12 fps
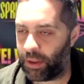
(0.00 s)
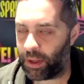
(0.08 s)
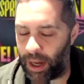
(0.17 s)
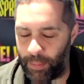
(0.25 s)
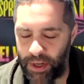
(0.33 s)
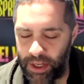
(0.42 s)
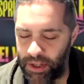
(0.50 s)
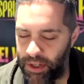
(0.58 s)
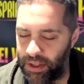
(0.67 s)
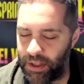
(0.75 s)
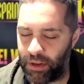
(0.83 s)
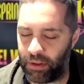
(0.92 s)
competition
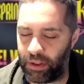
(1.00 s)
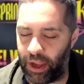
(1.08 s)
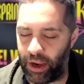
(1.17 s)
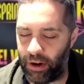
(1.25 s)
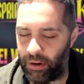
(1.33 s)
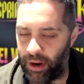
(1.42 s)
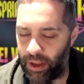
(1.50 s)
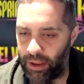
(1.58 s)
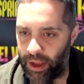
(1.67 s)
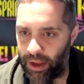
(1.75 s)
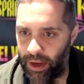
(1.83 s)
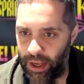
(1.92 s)
is still there and
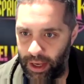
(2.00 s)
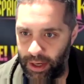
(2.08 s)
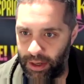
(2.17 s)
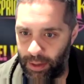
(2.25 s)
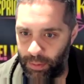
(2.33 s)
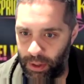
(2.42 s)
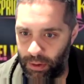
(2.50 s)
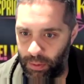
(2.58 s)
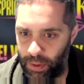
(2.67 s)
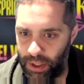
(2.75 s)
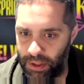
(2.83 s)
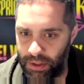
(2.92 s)
that
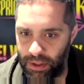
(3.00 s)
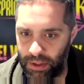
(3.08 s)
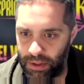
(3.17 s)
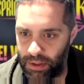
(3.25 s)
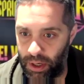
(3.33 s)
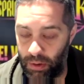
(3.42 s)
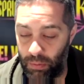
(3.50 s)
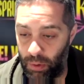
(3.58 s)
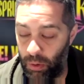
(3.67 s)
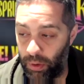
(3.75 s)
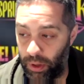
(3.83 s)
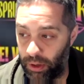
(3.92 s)
AEW is just,
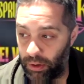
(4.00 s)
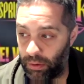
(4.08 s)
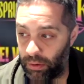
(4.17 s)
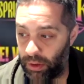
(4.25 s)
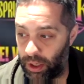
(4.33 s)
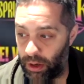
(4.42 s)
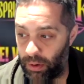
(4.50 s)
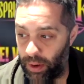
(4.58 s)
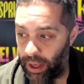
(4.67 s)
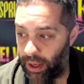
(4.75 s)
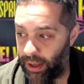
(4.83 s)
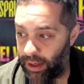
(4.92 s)
rolling,
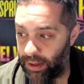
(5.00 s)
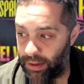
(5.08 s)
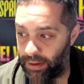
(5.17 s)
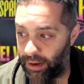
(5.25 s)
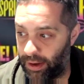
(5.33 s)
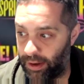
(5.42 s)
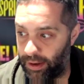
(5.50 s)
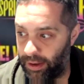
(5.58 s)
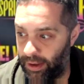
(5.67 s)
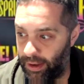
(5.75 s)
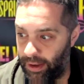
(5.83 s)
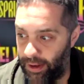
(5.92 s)
and
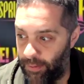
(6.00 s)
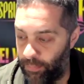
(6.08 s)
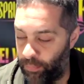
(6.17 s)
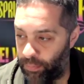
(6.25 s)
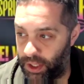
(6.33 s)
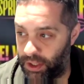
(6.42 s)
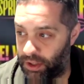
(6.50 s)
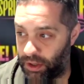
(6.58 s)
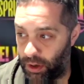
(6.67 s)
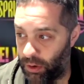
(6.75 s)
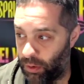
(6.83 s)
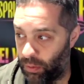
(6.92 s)
this
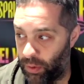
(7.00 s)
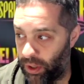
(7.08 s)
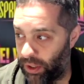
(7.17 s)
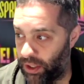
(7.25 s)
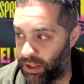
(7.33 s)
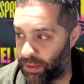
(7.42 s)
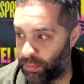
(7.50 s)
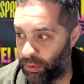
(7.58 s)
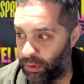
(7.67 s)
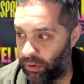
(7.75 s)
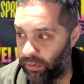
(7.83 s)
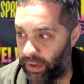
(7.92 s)
show really just
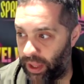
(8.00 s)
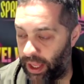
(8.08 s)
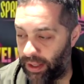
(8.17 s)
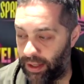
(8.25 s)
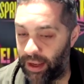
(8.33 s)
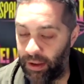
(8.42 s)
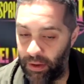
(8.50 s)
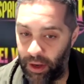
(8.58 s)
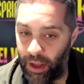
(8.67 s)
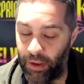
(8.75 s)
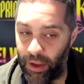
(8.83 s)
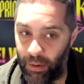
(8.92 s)
proved that the talent
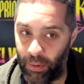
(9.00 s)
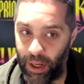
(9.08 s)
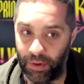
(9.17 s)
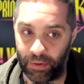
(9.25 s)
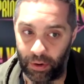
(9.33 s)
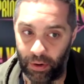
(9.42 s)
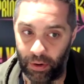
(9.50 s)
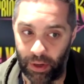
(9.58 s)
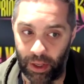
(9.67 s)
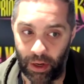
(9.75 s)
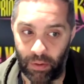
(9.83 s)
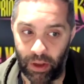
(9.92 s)
on that roster,
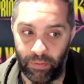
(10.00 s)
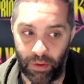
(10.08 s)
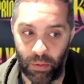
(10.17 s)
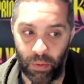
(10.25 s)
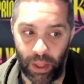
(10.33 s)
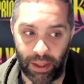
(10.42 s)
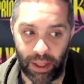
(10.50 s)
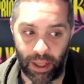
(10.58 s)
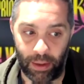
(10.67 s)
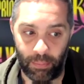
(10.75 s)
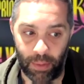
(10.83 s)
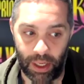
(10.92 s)
if you let
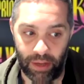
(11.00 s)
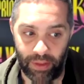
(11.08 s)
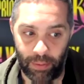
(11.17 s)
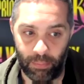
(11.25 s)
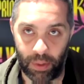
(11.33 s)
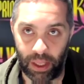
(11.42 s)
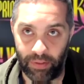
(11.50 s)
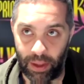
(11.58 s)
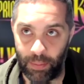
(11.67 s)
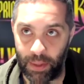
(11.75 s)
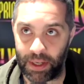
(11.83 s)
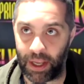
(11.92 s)
them and give
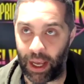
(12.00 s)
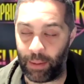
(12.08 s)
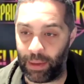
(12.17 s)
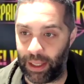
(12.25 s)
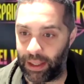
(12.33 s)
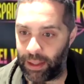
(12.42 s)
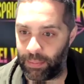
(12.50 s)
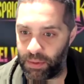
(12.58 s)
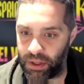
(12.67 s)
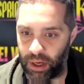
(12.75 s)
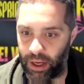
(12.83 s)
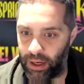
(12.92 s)
them the time and let them
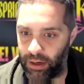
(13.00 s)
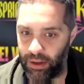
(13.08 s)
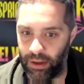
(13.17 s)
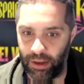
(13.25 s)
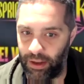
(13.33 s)
shine,